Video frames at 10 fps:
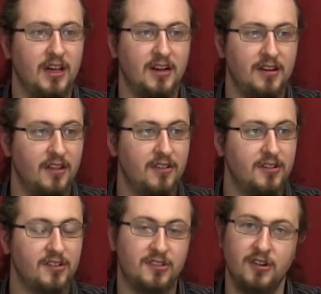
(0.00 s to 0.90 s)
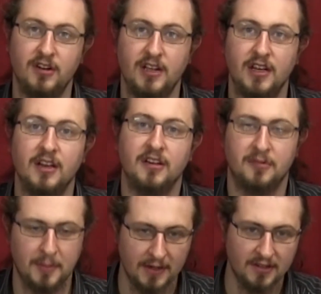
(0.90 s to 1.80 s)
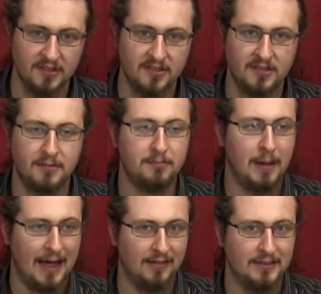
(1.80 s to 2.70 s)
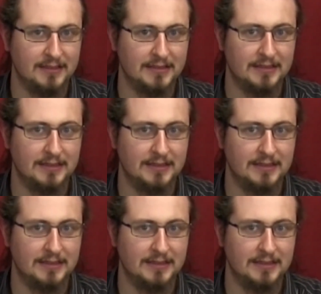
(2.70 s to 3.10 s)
and another discerning and experienced palate.